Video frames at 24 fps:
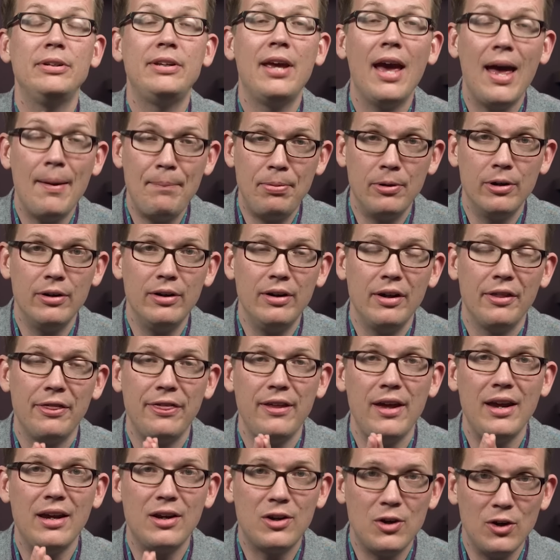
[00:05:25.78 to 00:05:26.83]
But Kepler,
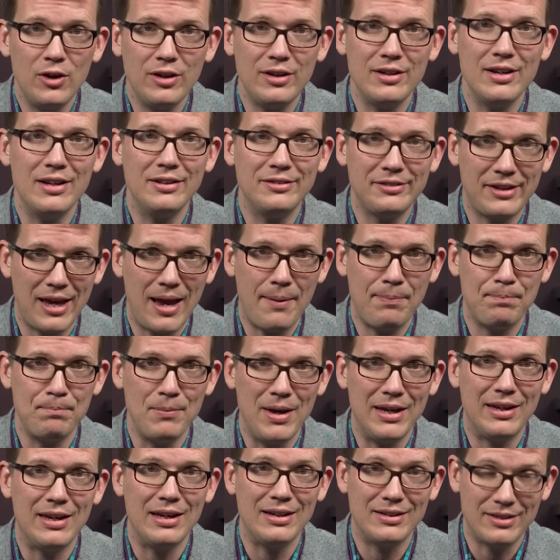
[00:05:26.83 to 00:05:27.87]
thank goodness, kept
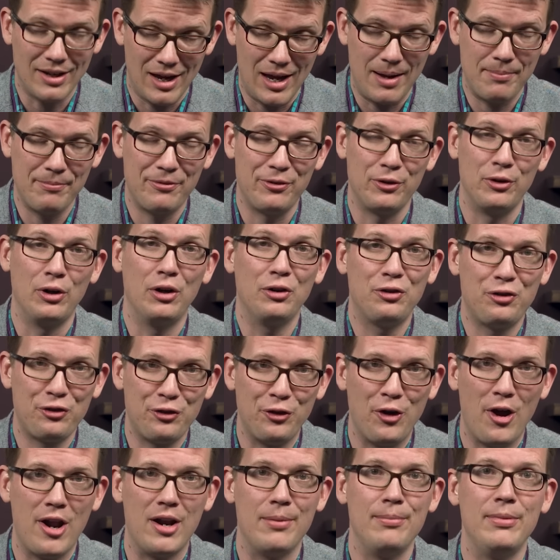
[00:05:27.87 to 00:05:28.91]
making time for
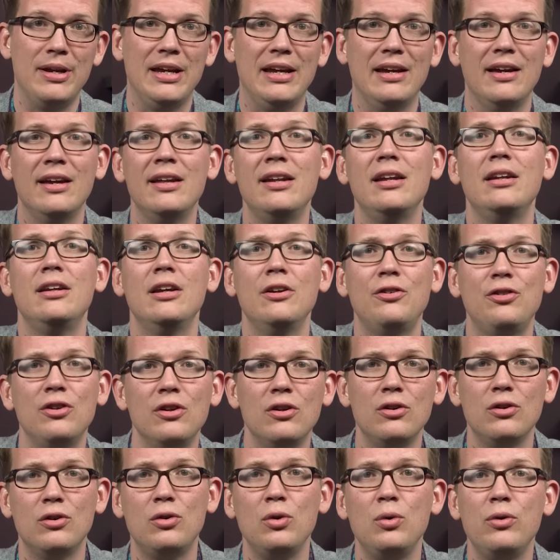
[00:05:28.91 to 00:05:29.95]
astronomy. In
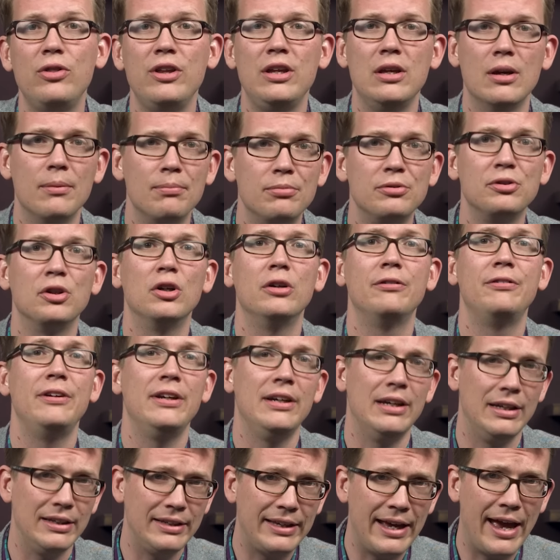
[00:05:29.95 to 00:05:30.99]
addition to the
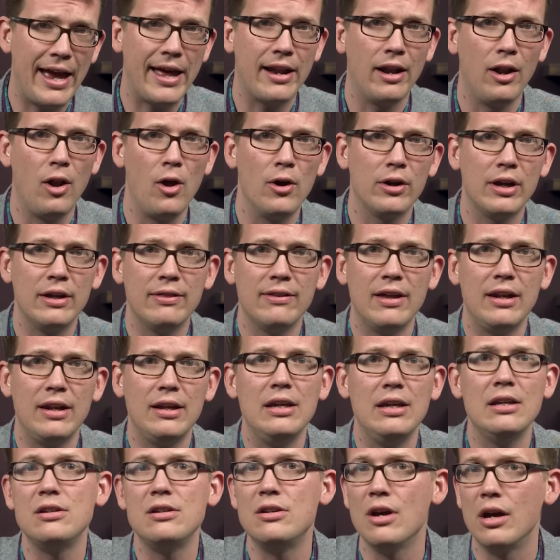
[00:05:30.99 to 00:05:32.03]
observing and cataloging that
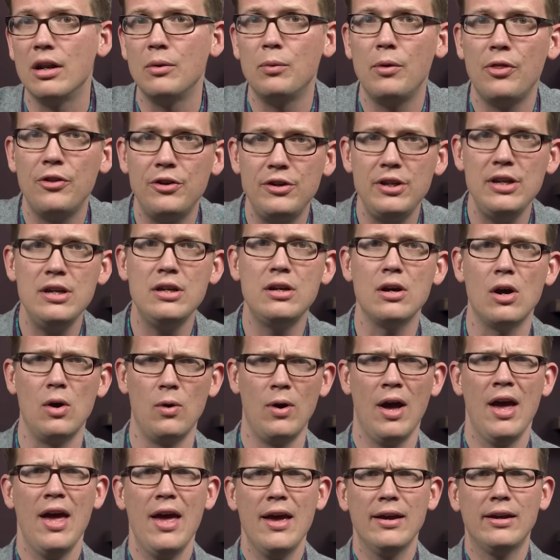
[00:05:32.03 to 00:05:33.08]
he'd done with
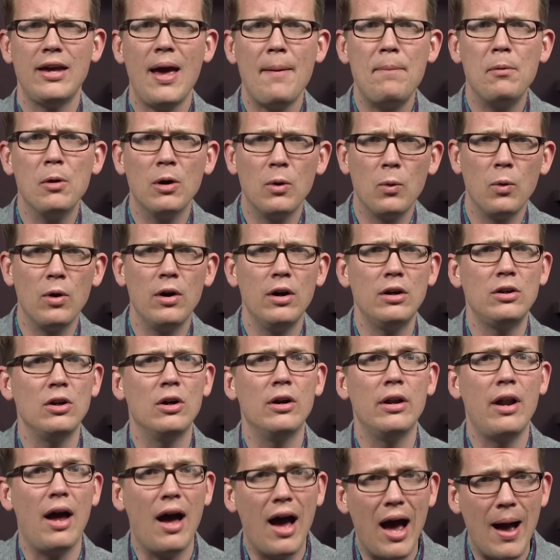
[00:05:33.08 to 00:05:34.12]
Tycho, Kepler worked
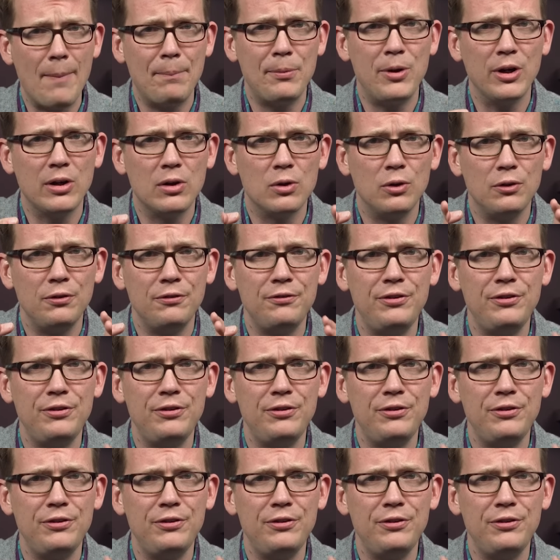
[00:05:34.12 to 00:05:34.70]
on optical